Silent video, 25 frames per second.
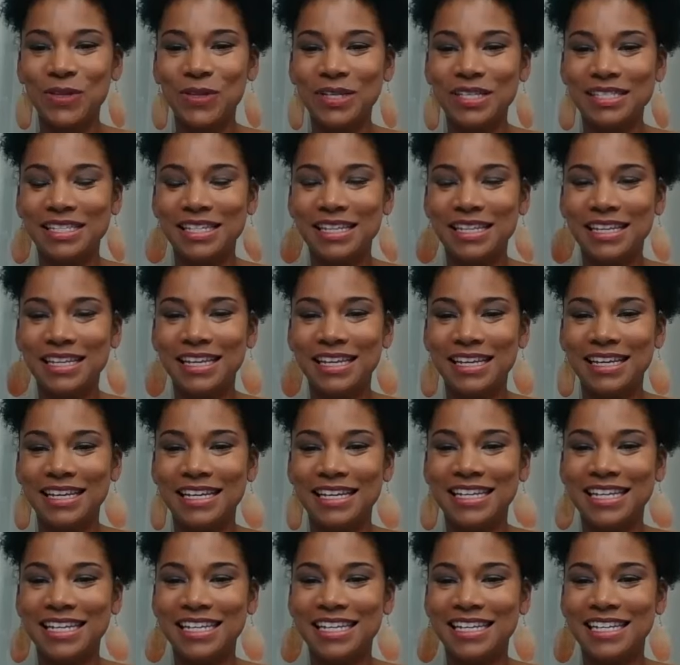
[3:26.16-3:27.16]
is
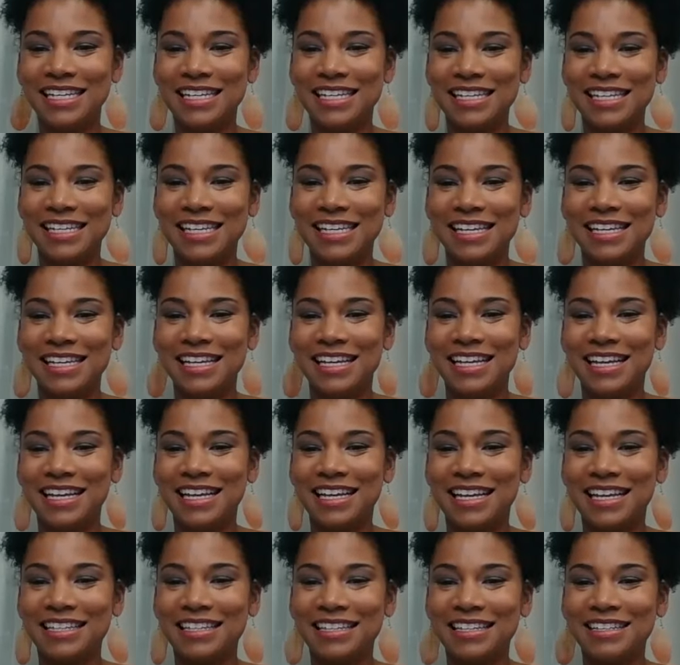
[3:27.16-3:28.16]
here,
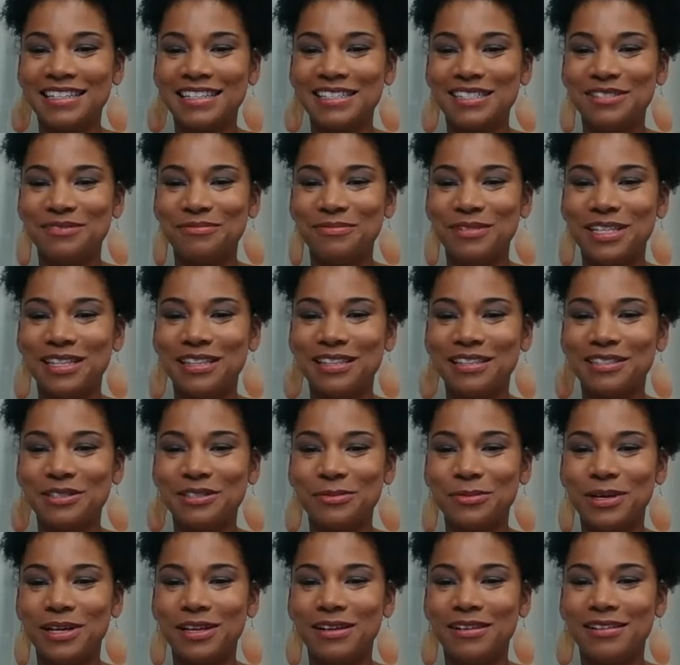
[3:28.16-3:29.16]
and Elizabeth as
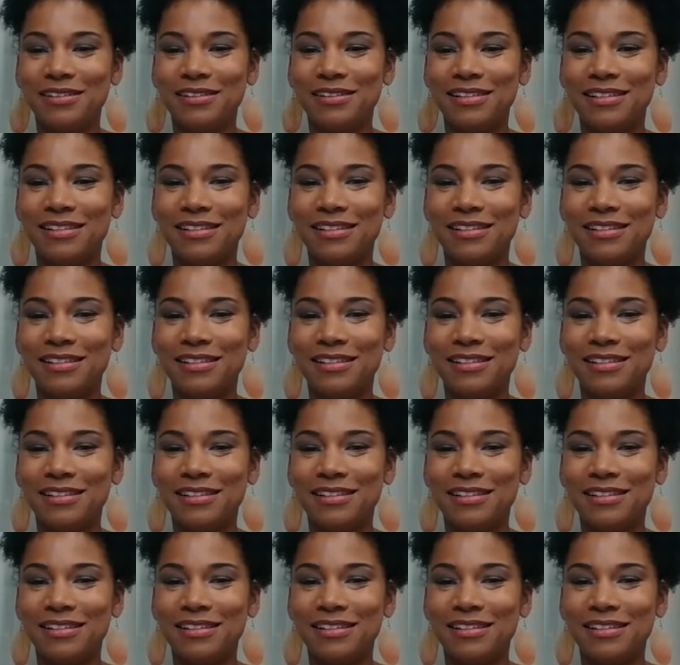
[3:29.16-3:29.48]
well.